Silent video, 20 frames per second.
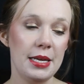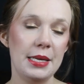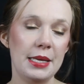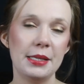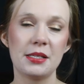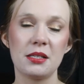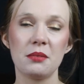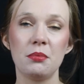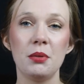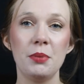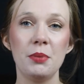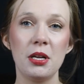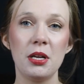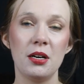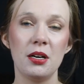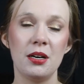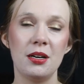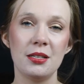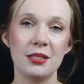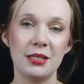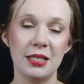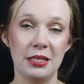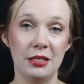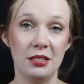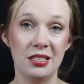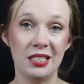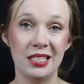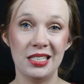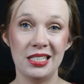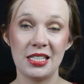simply because
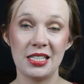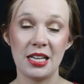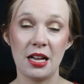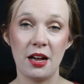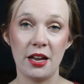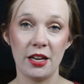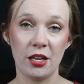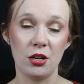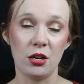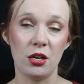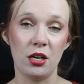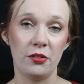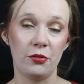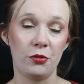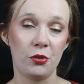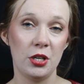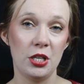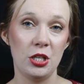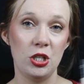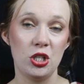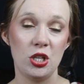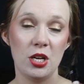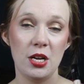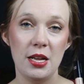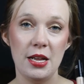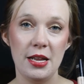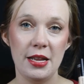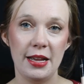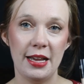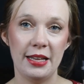it is high coverage,
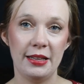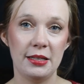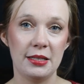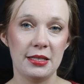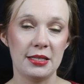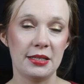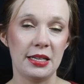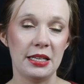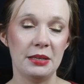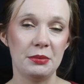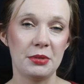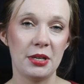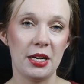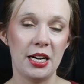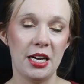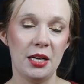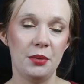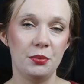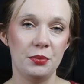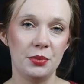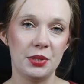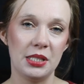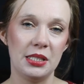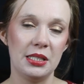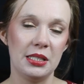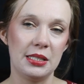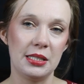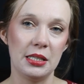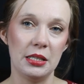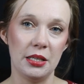and at the same time, since
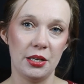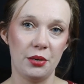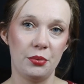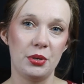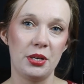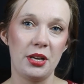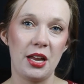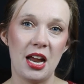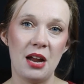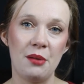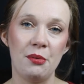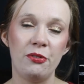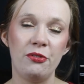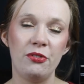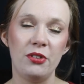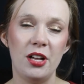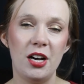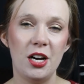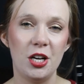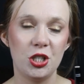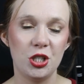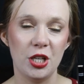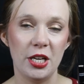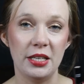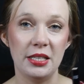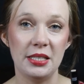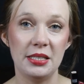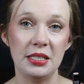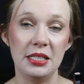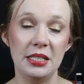it's a liquid camouflage, it
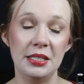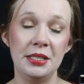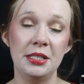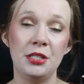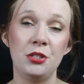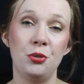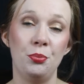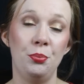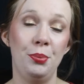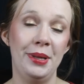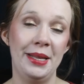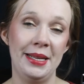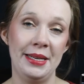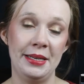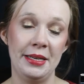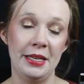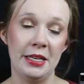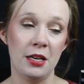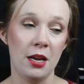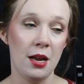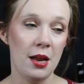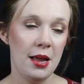is easy to blend in,